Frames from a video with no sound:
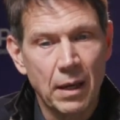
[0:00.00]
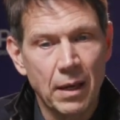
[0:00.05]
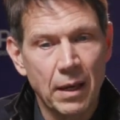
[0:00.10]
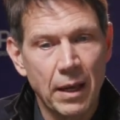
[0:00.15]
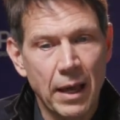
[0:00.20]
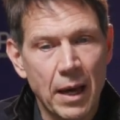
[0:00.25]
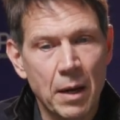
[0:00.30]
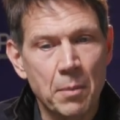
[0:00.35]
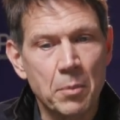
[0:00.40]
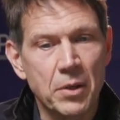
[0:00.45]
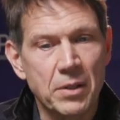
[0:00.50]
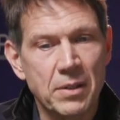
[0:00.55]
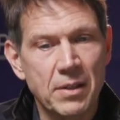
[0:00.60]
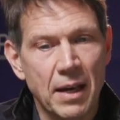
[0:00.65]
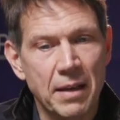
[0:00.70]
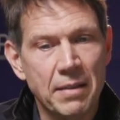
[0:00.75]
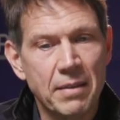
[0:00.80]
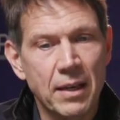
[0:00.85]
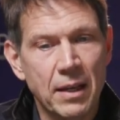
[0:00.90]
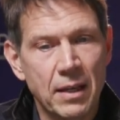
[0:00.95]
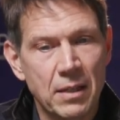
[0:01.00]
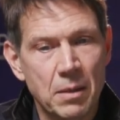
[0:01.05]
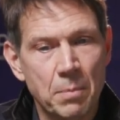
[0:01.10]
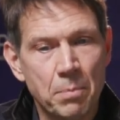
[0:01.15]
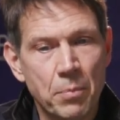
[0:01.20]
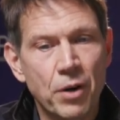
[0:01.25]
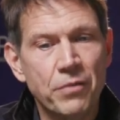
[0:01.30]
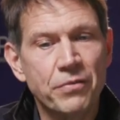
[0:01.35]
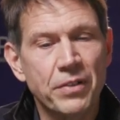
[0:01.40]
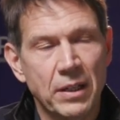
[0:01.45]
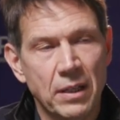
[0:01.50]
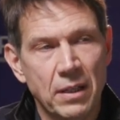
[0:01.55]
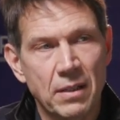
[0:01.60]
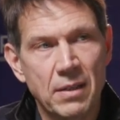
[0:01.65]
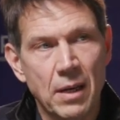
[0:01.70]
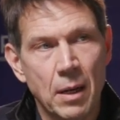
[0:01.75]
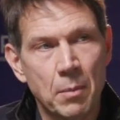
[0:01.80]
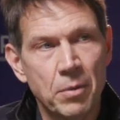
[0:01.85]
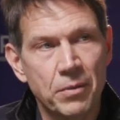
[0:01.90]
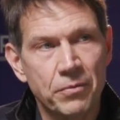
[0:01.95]
Airbus, I think, is a perfect
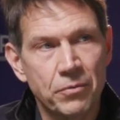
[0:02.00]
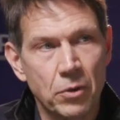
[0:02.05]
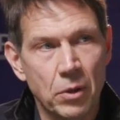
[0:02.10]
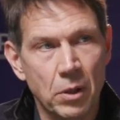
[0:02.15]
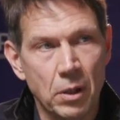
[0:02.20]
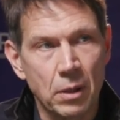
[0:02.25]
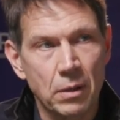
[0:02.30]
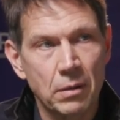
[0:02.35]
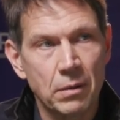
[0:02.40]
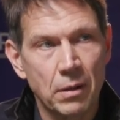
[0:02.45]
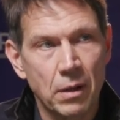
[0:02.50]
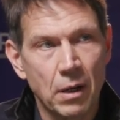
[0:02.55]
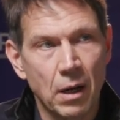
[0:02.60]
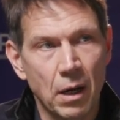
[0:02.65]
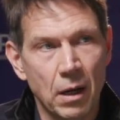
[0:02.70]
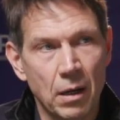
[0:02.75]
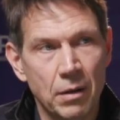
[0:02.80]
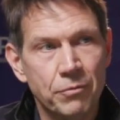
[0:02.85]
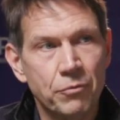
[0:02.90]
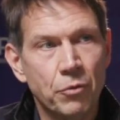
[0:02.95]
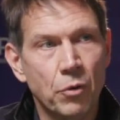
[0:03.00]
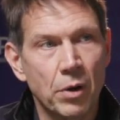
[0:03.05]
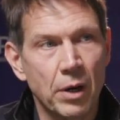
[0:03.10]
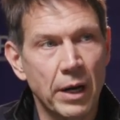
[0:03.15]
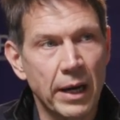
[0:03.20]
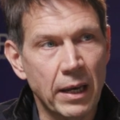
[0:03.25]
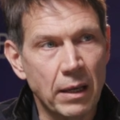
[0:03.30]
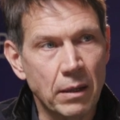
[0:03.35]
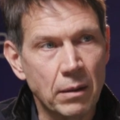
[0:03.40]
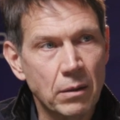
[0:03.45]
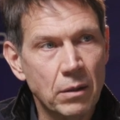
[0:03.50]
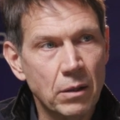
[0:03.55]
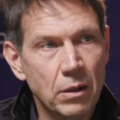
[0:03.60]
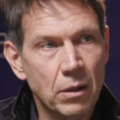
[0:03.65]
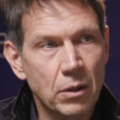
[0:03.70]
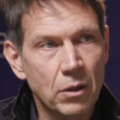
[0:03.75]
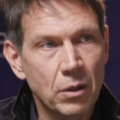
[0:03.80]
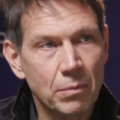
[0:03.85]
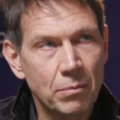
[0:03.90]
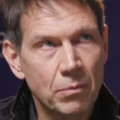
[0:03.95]
example for a
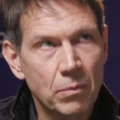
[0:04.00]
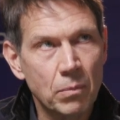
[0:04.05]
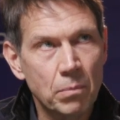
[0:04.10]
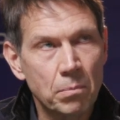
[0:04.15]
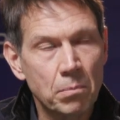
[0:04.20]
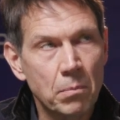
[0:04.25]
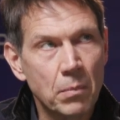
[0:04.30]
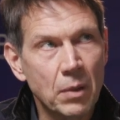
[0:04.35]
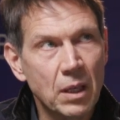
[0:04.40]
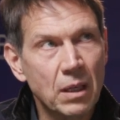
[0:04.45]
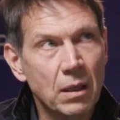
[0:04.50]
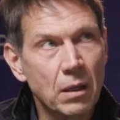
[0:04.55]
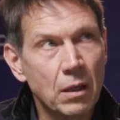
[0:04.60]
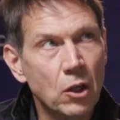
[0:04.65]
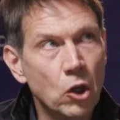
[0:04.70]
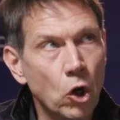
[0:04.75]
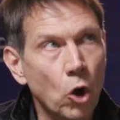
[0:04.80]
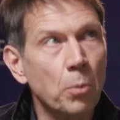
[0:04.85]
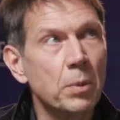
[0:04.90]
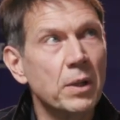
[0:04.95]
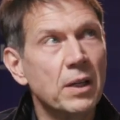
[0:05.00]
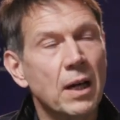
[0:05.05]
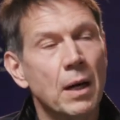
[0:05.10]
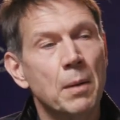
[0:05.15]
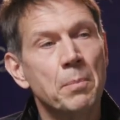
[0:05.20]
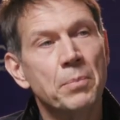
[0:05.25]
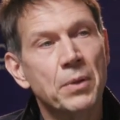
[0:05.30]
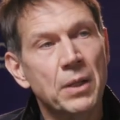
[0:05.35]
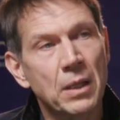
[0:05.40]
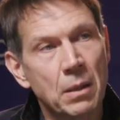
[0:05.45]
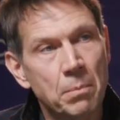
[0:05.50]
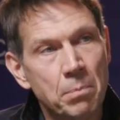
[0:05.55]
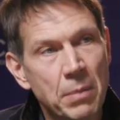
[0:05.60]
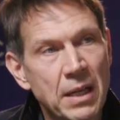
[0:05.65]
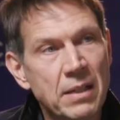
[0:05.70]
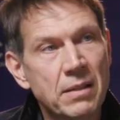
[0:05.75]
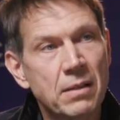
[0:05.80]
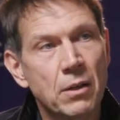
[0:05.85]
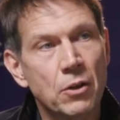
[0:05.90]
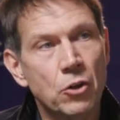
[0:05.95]
global company
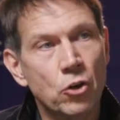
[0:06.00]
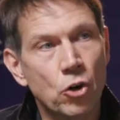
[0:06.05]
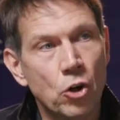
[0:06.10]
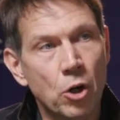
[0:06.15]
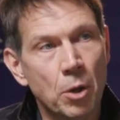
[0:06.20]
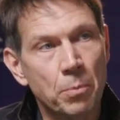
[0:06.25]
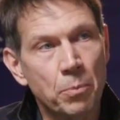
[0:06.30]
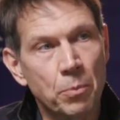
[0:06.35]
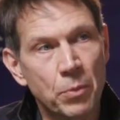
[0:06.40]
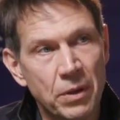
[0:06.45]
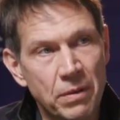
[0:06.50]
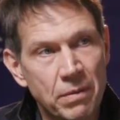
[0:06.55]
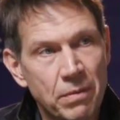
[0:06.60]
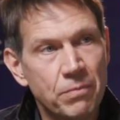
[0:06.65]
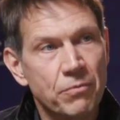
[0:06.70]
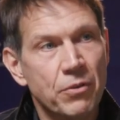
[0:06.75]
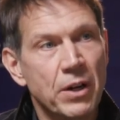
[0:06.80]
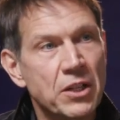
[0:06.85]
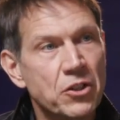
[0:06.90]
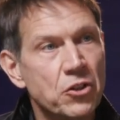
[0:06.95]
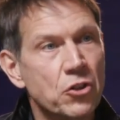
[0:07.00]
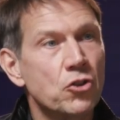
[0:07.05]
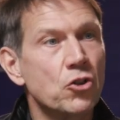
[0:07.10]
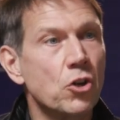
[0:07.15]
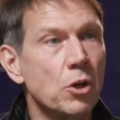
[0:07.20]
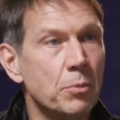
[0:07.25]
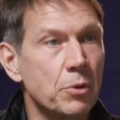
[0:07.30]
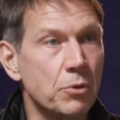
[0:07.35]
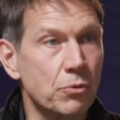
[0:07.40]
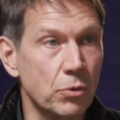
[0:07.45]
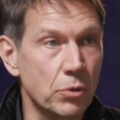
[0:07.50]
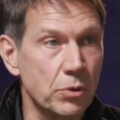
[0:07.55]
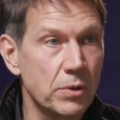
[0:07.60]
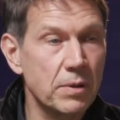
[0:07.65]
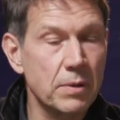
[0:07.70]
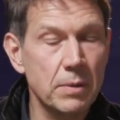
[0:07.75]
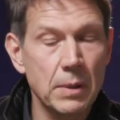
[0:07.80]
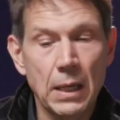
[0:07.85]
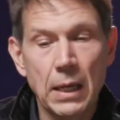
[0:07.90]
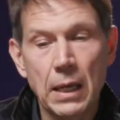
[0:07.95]
based in Europe with French and German roots.